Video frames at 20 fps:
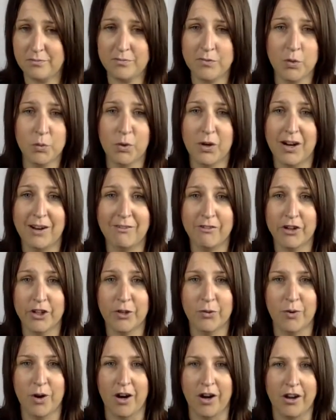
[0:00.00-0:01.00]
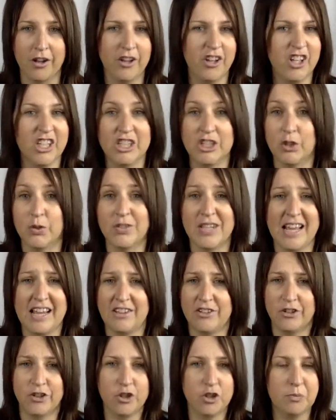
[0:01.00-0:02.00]
wherever you are. You take
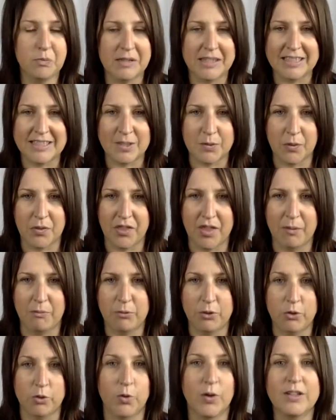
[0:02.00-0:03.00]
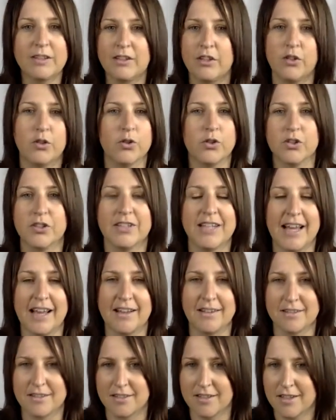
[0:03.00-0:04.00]
2 minutes with them, you quickly do their
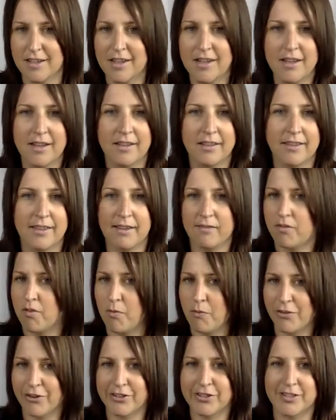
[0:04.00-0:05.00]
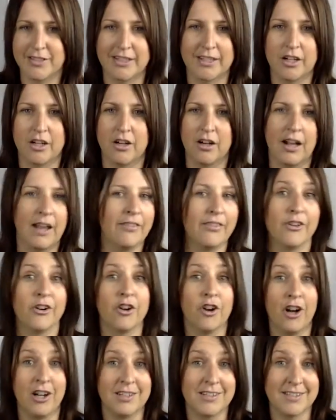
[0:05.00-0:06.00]
test, give them their sticker, and they're
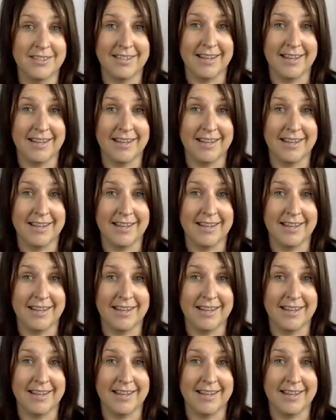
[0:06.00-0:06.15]
on to the